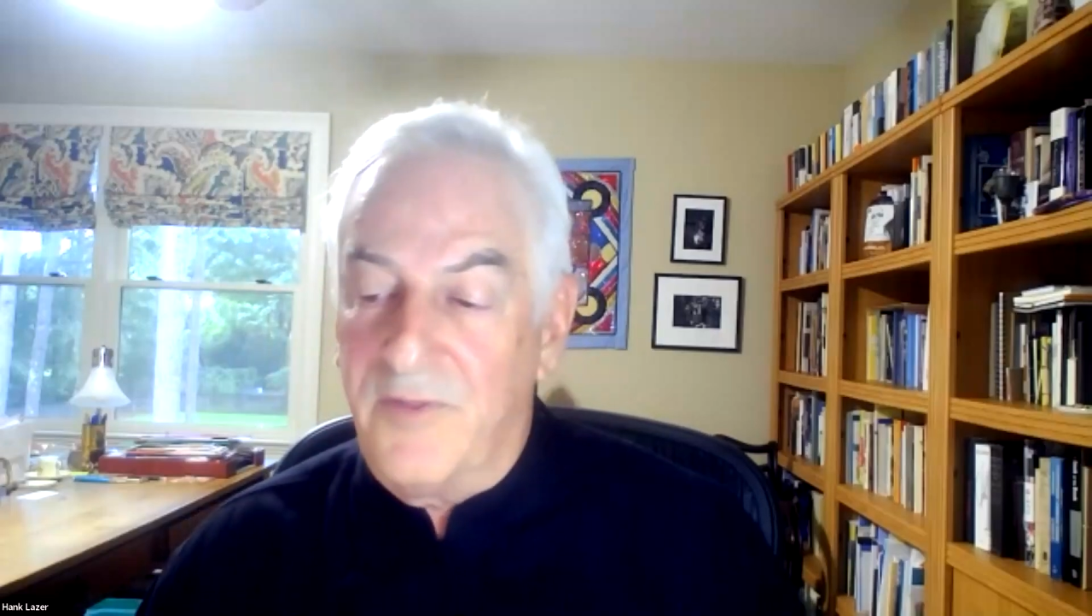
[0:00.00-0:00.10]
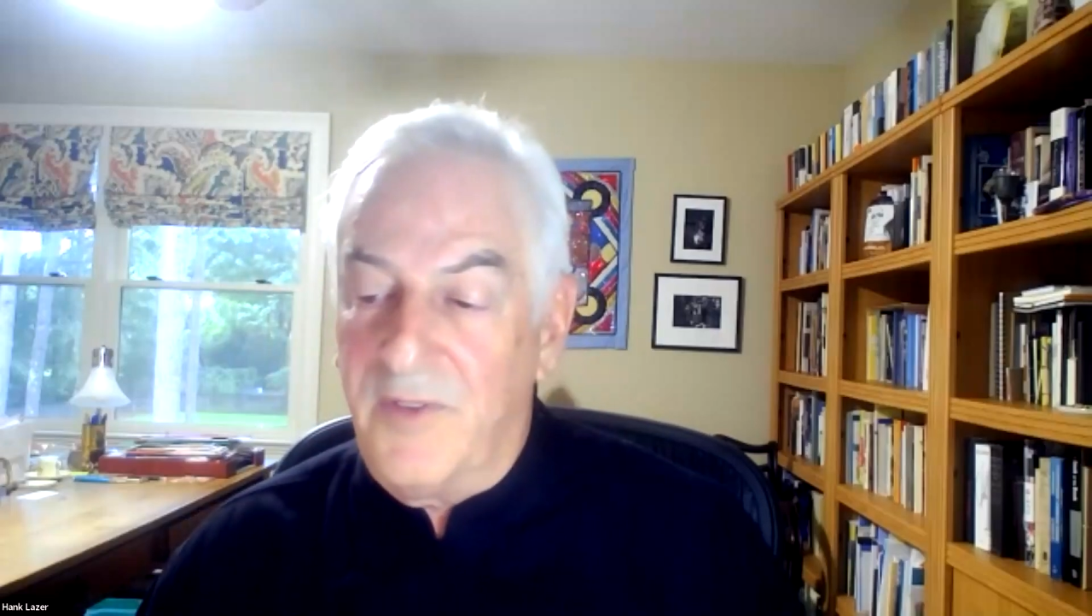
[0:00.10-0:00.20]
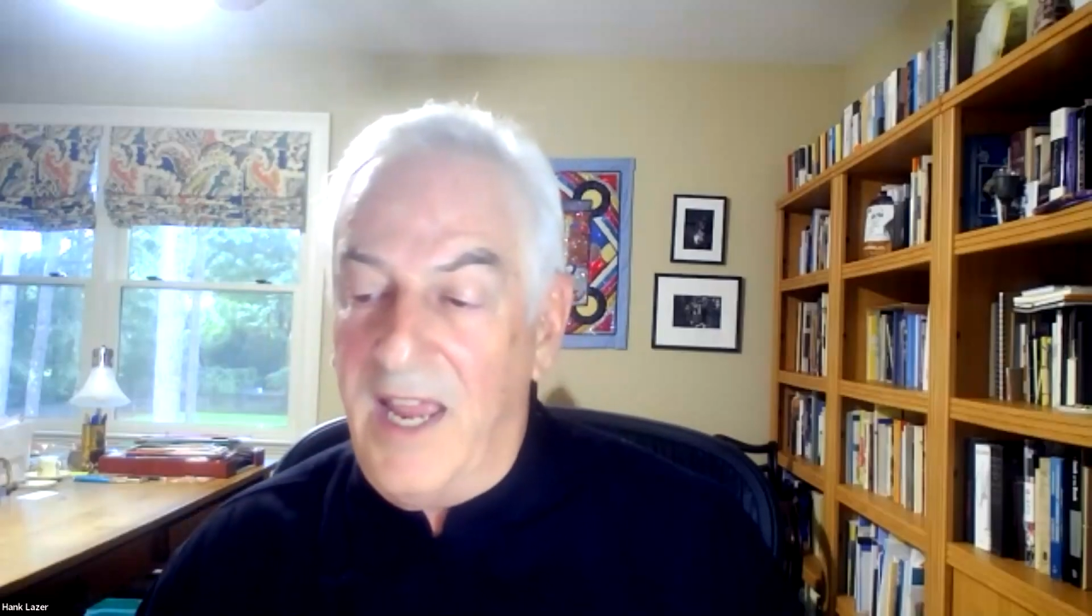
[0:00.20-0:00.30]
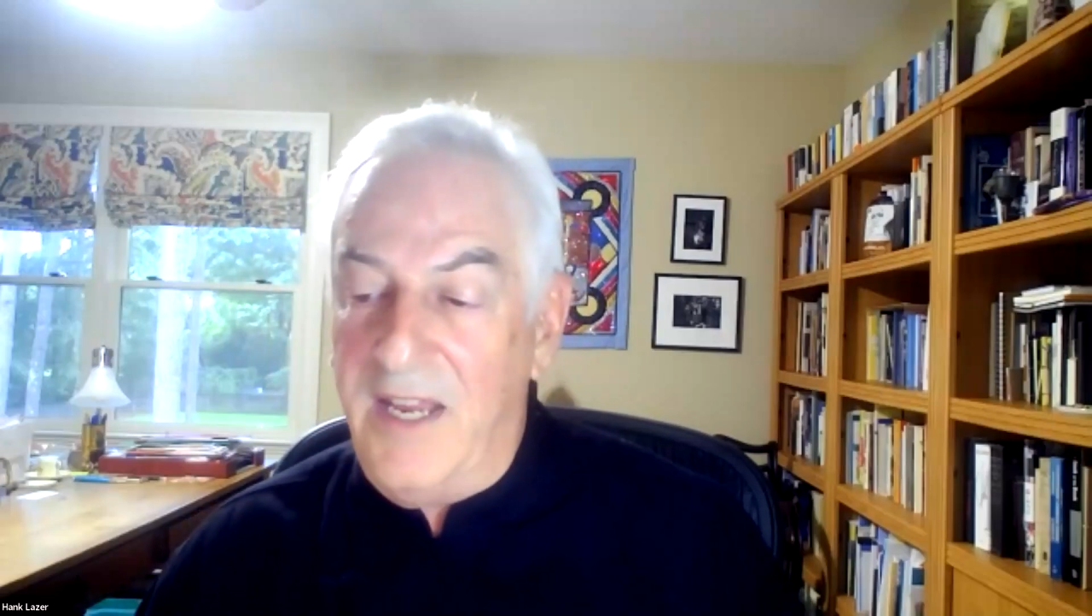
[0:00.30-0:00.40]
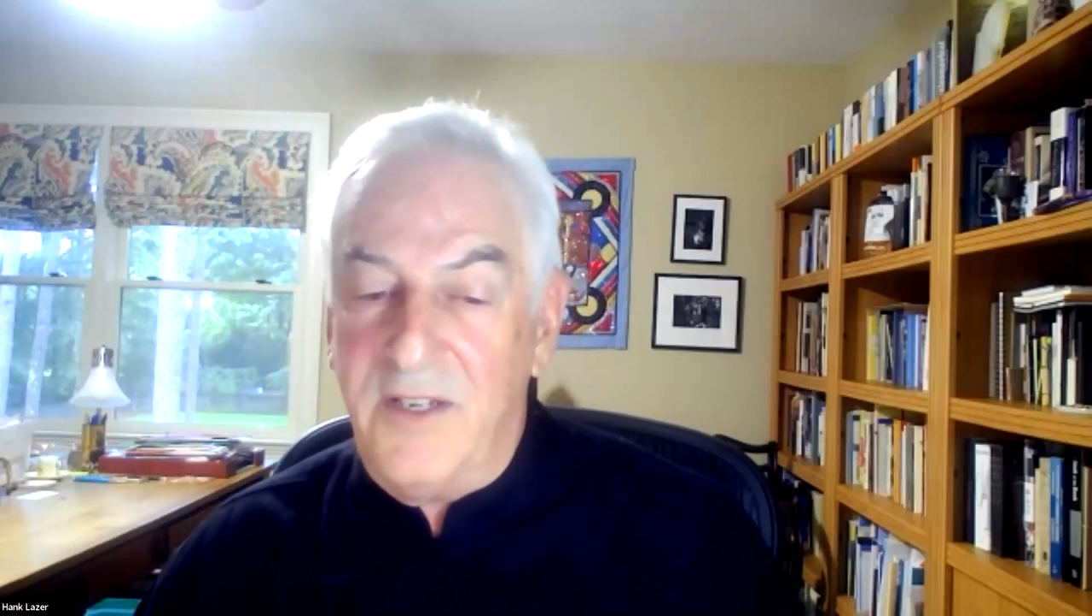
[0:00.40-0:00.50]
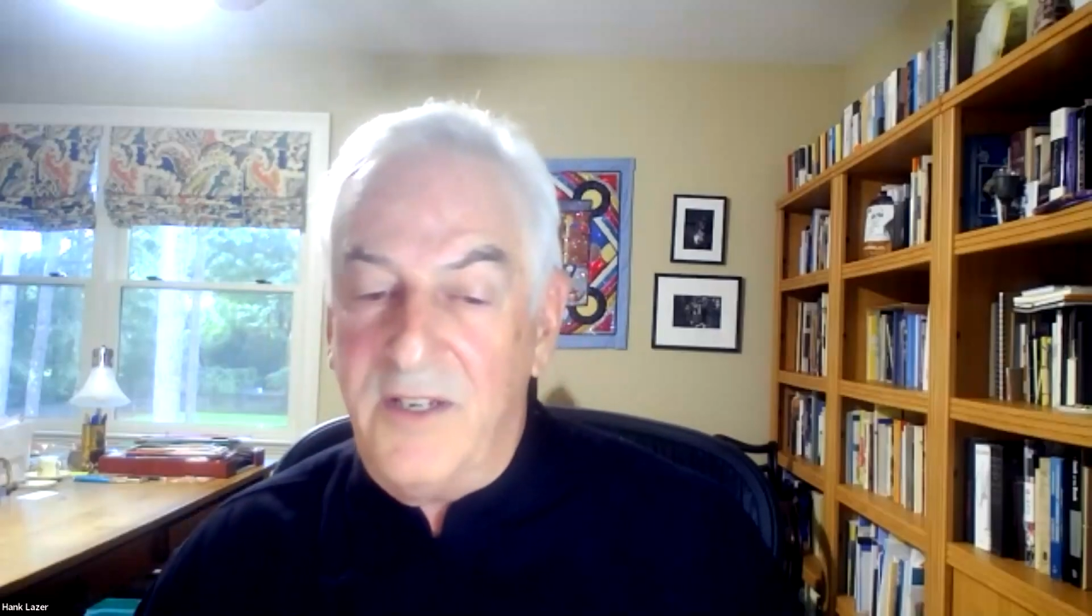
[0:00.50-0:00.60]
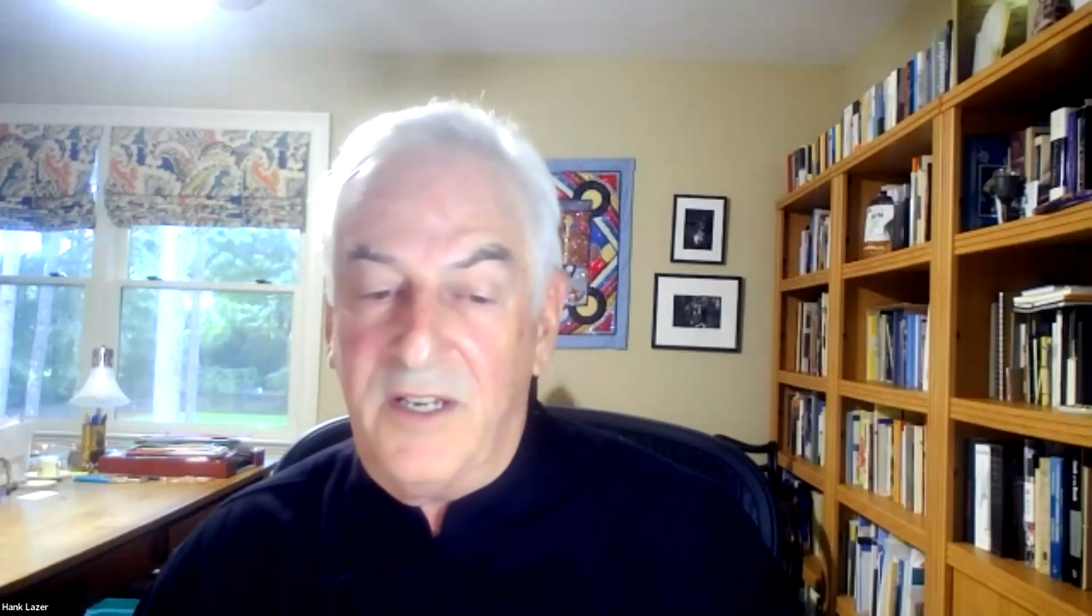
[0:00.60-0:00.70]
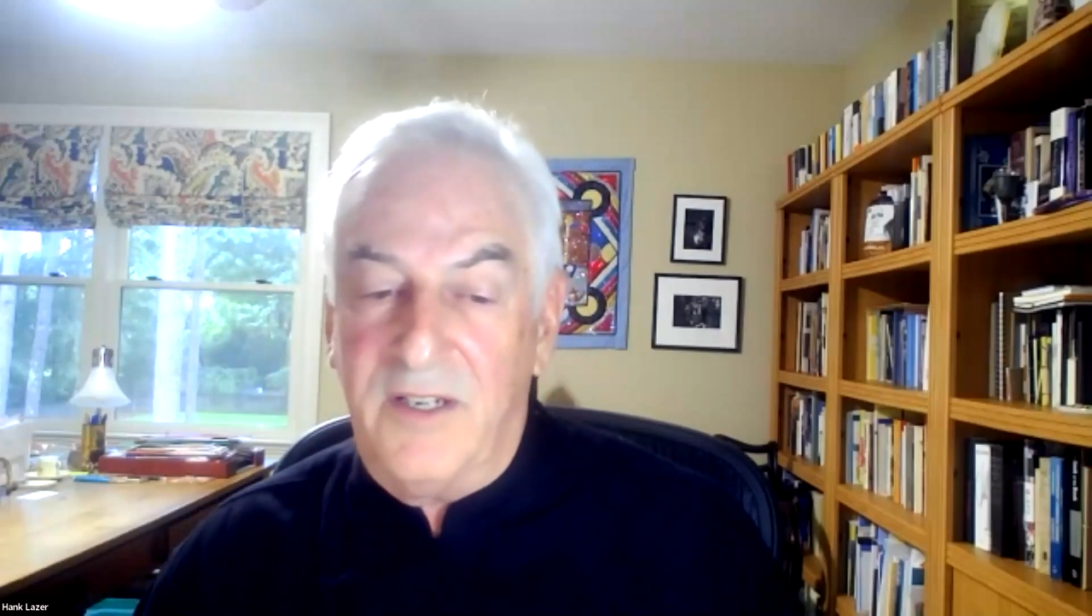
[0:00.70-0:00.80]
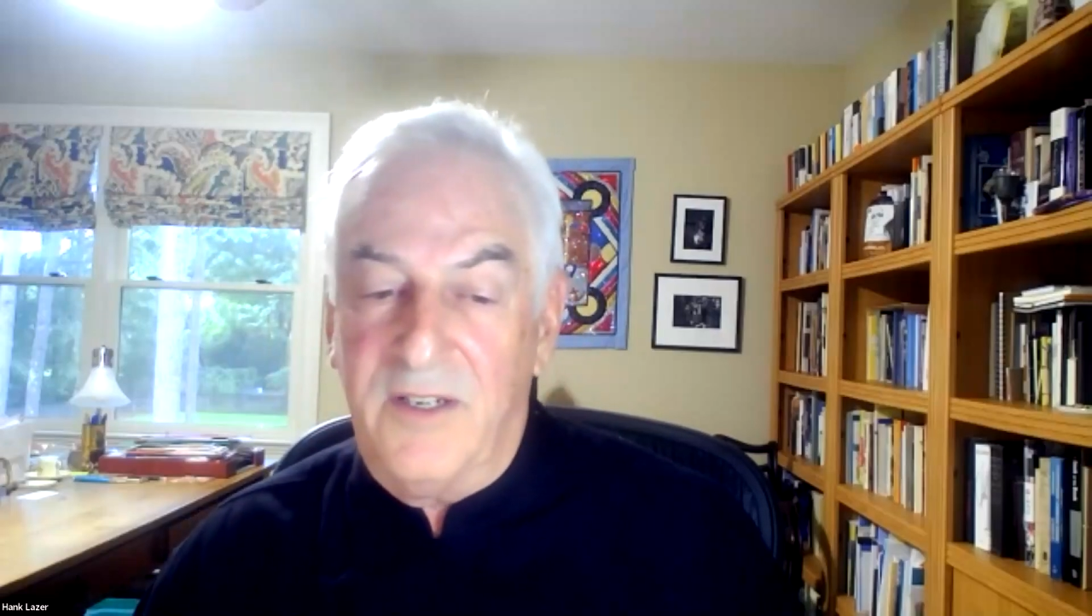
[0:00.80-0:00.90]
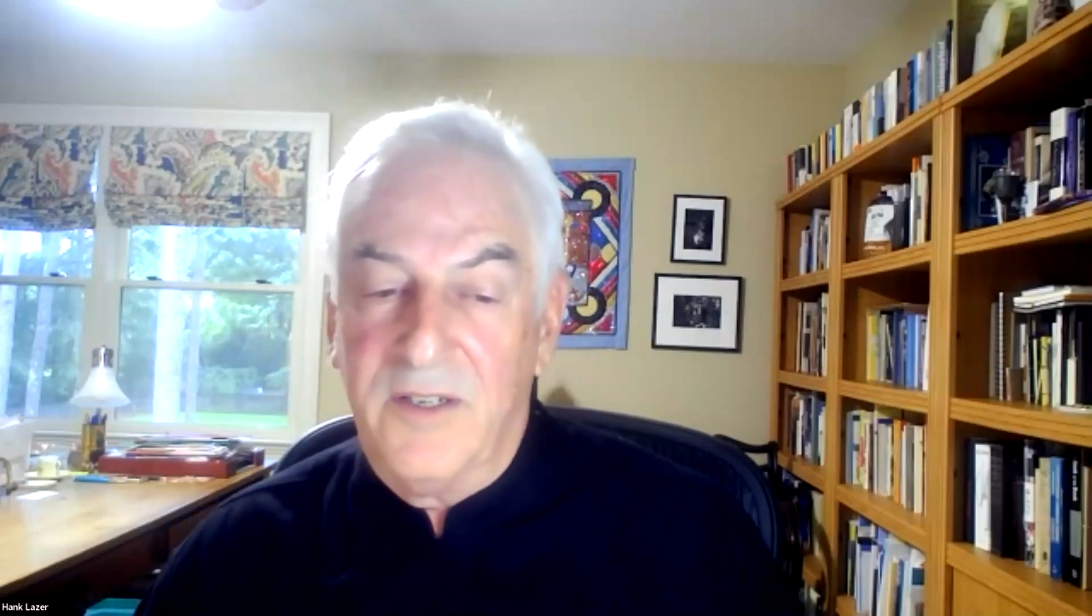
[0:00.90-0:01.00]
of
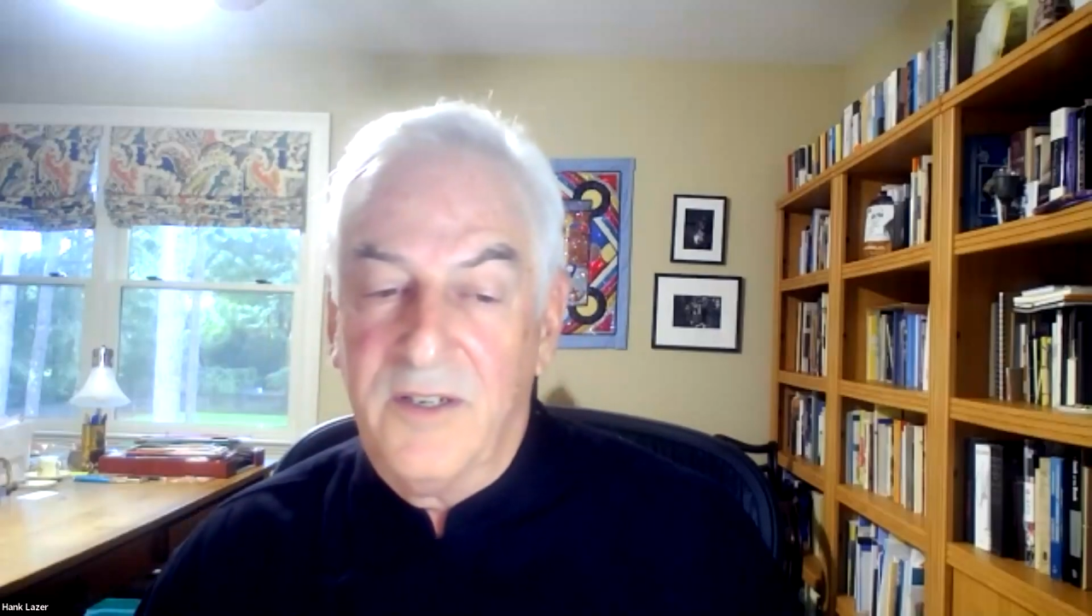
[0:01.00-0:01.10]
lightning,